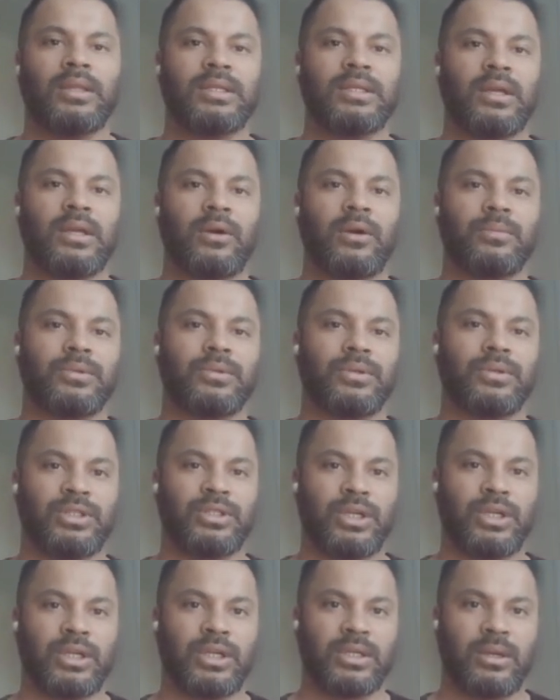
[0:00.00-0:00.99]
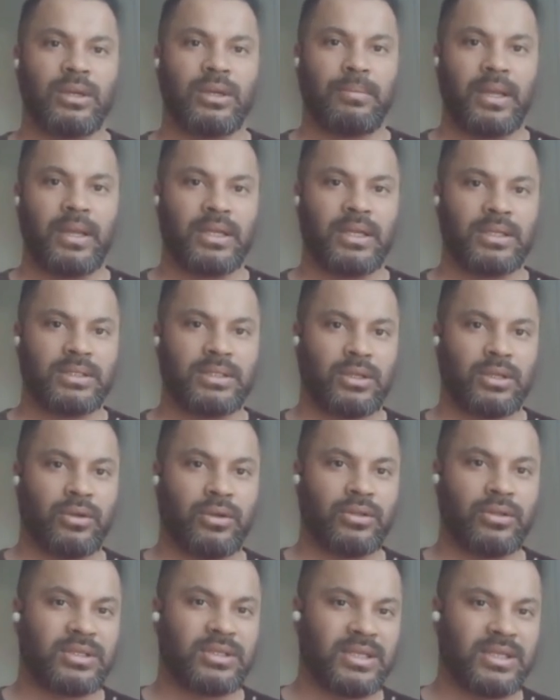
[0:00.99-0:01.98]
This helps you judge a
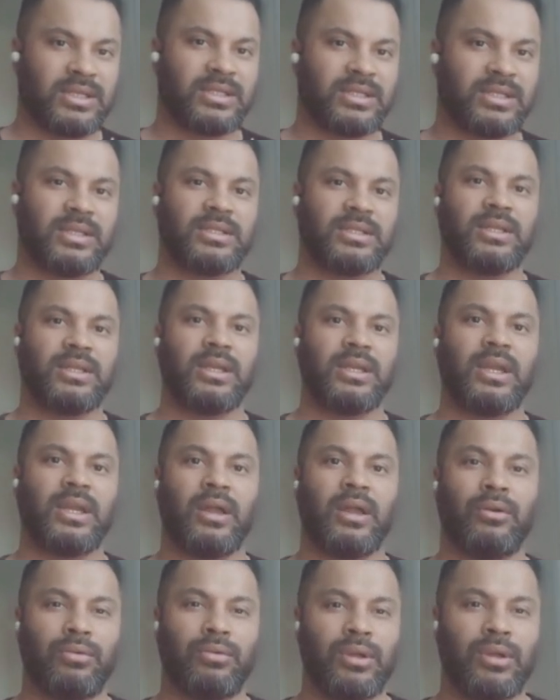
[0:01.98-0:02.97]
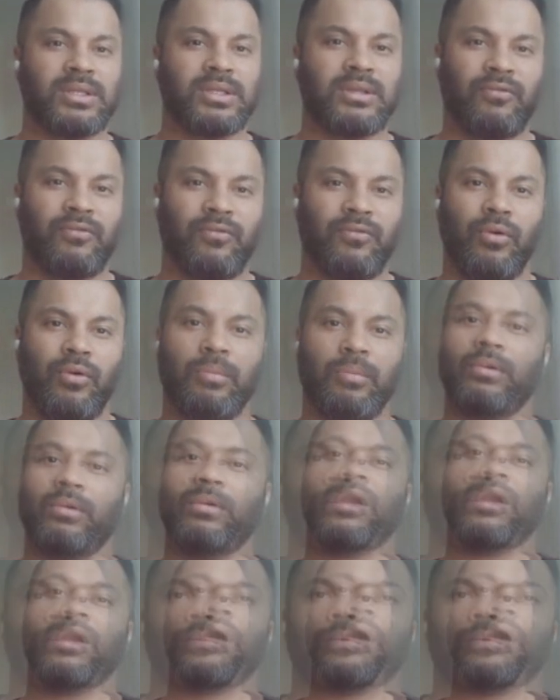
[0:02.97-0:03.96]
player's consistency and recent
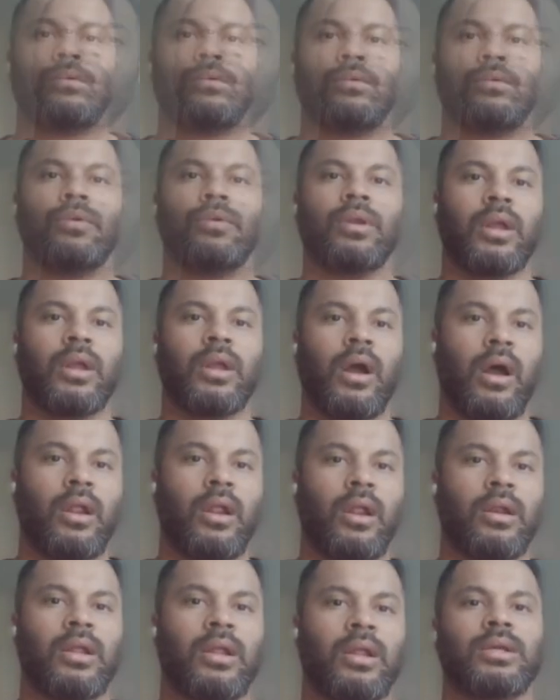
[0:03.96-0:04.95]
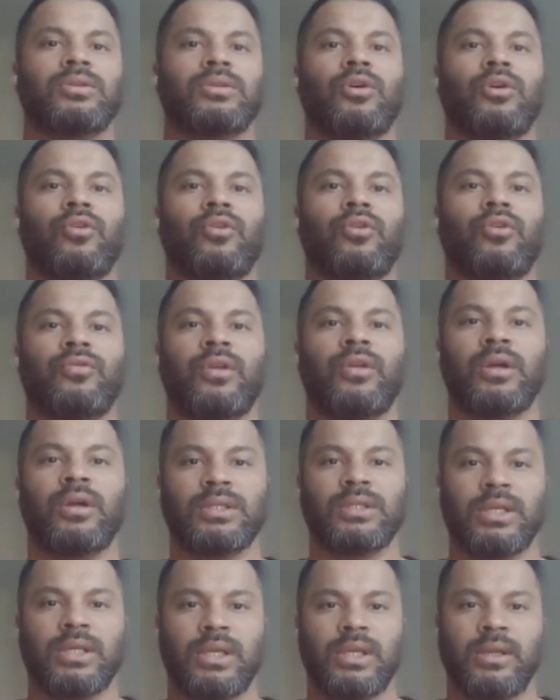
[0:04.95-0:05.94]
form regardless of their
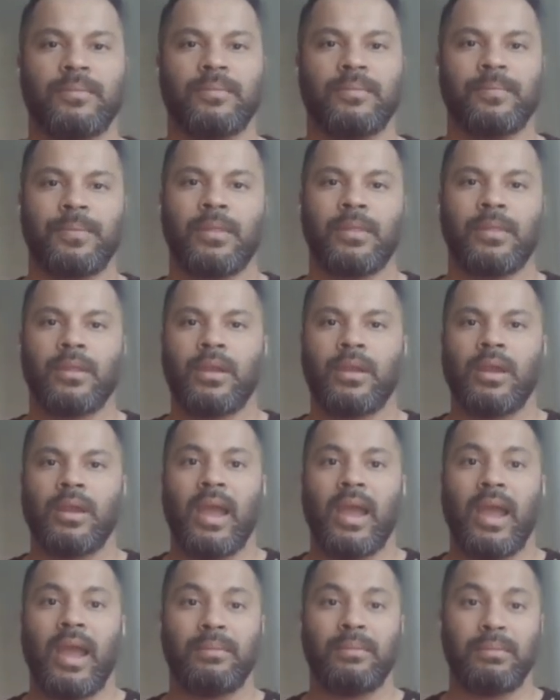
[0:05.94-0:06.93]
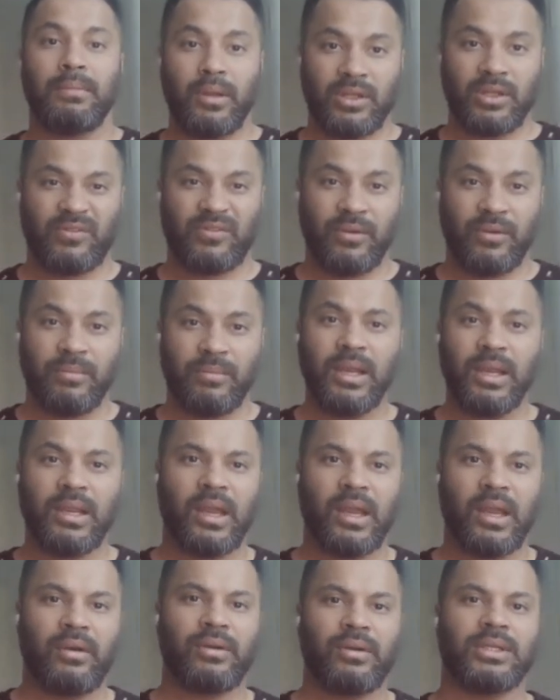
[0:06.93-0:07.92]
team. And because
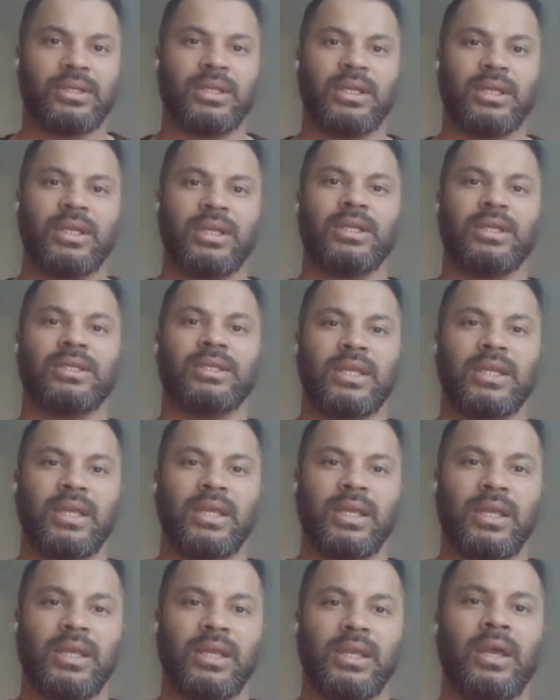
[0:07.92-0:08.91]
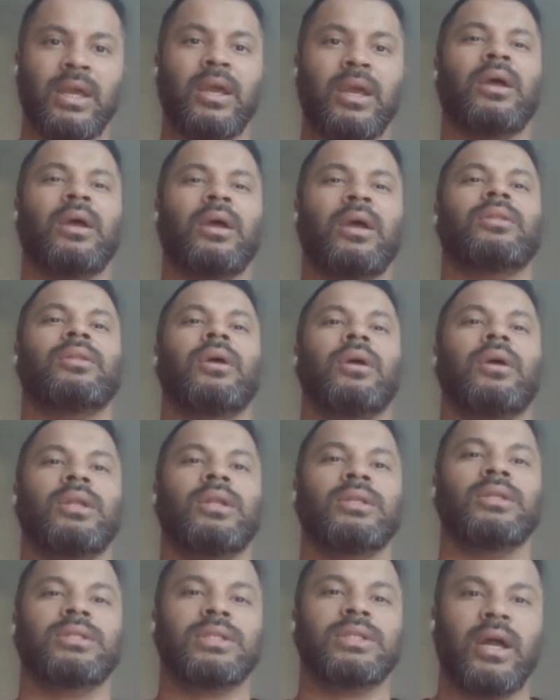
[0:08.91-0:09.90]
familiarity is key, the
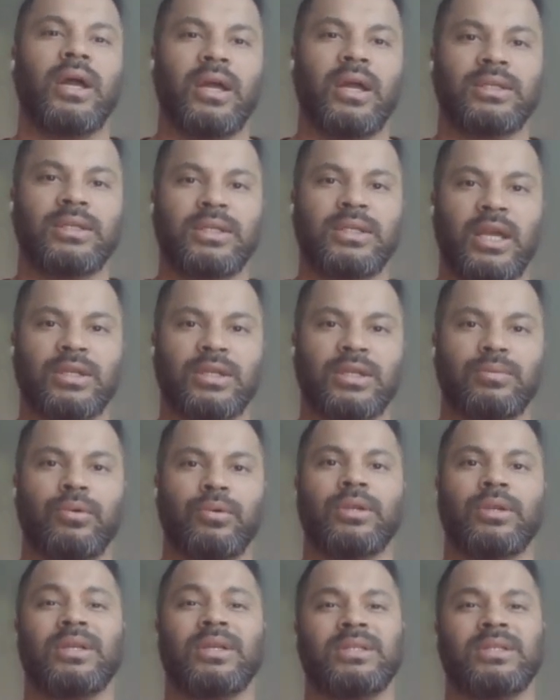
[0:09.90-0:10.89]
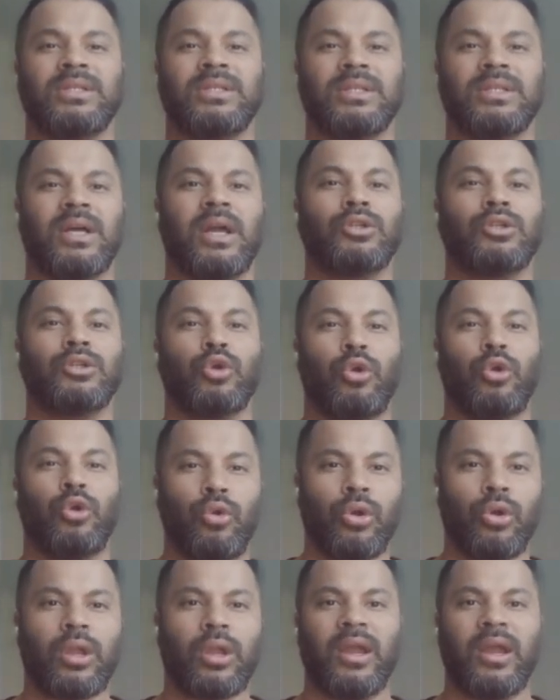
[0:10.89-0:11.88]
entire dashboard is designed to
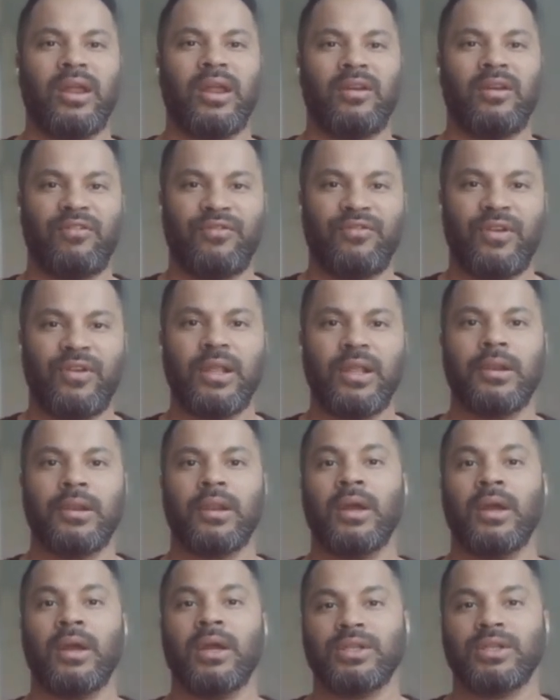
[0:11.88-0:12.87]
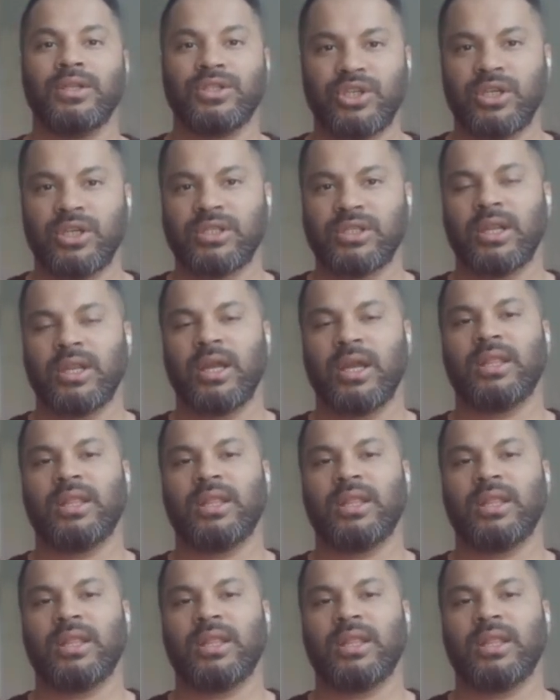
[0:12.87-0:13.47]
look and feel just like the